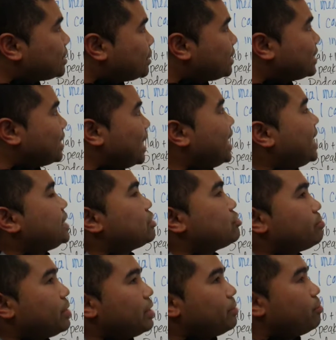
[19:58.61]
to engage
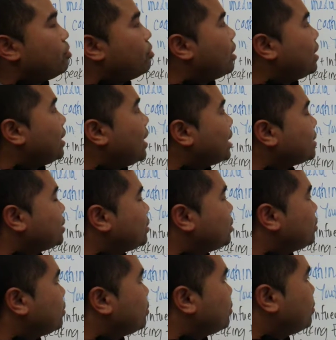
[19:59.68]
with people. I like
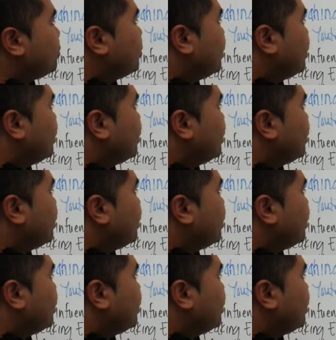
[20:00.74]
to